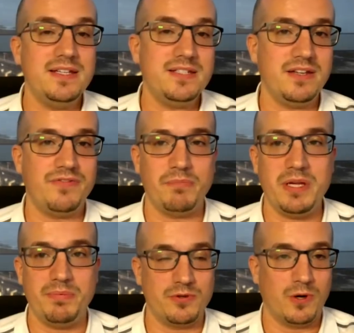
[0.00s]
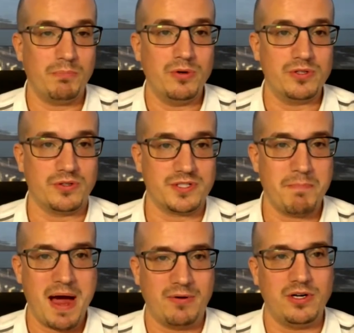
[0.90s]
for people to onboard onto
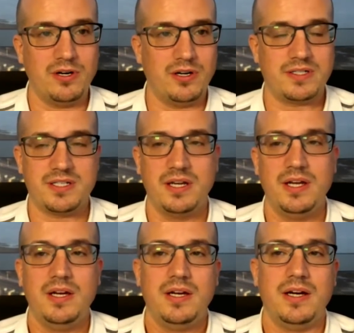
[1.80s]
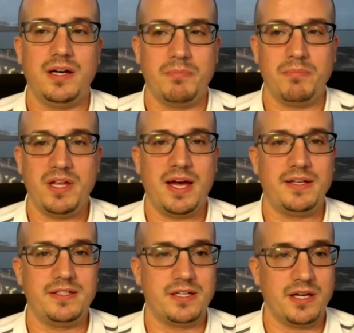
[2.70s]
Mt. Gox.
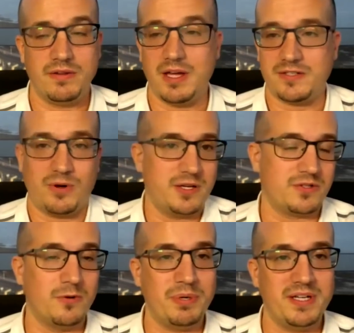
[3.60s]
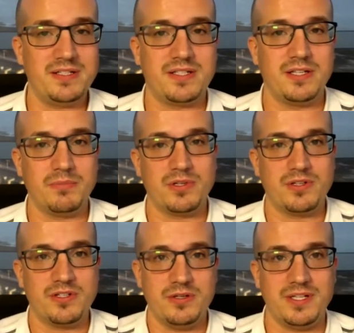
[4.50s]
And that's why it was called BitInstant,
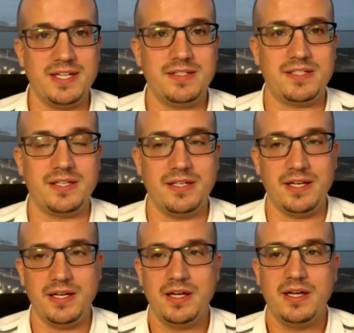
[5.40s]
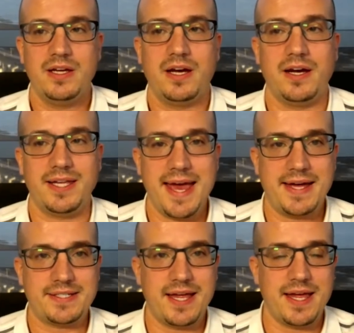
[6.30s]
because you could instantly
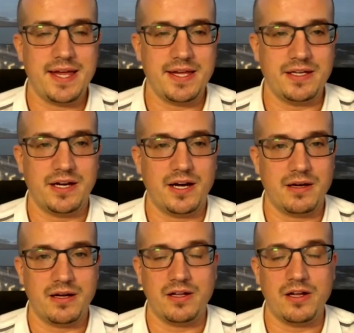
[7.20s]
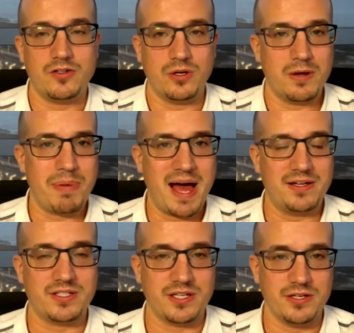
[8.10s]
get a dollar
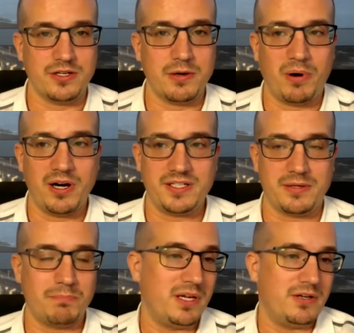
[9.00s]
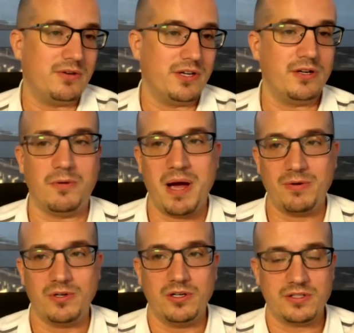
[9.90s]
balance, so you could buy some Bitcoin on
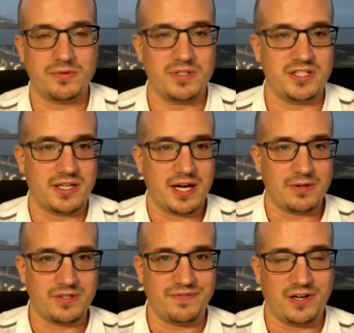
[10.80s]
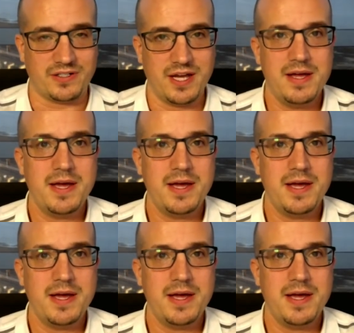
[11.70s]
Mt. Gox, which is a now defunct